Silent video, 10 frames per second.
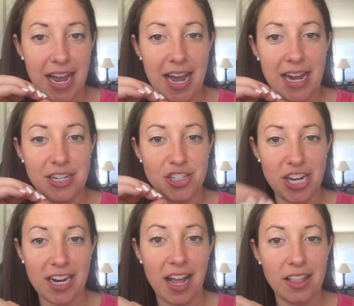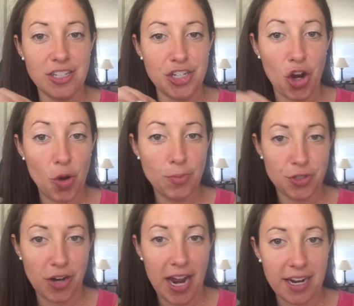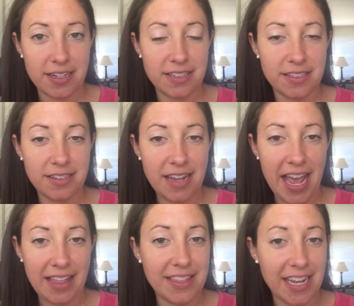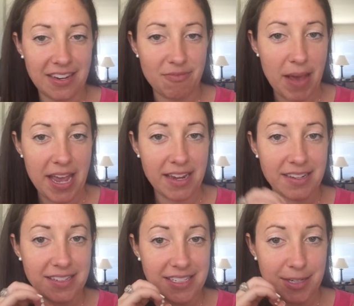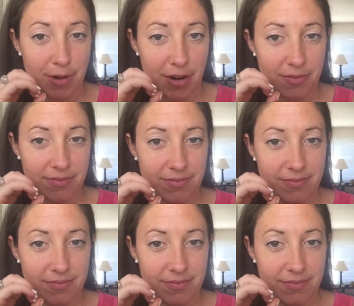on Shakeology Home Direct at the end of May. 0,